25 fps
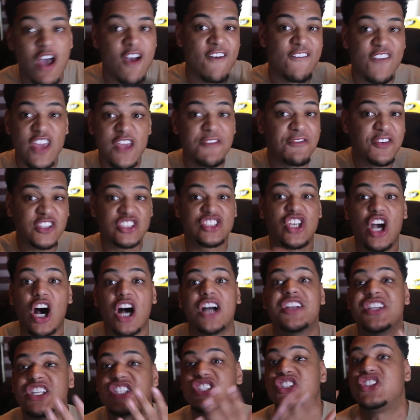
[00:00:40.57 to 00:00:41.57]
FIFA's
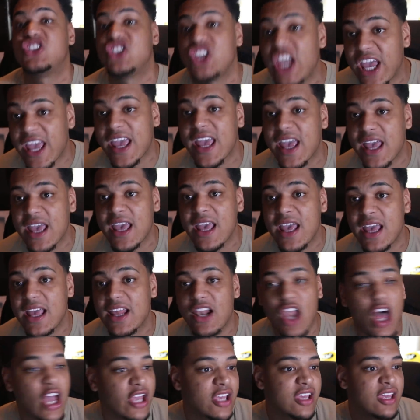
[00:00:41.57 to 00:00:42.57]
kind of shit.
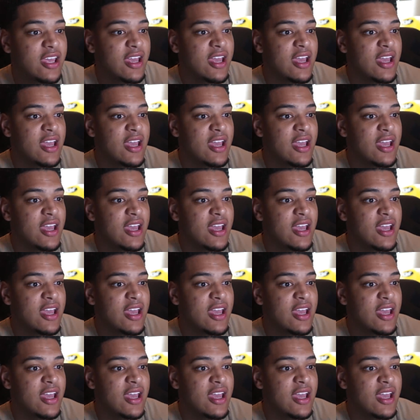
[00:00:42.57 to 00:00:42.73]
Like,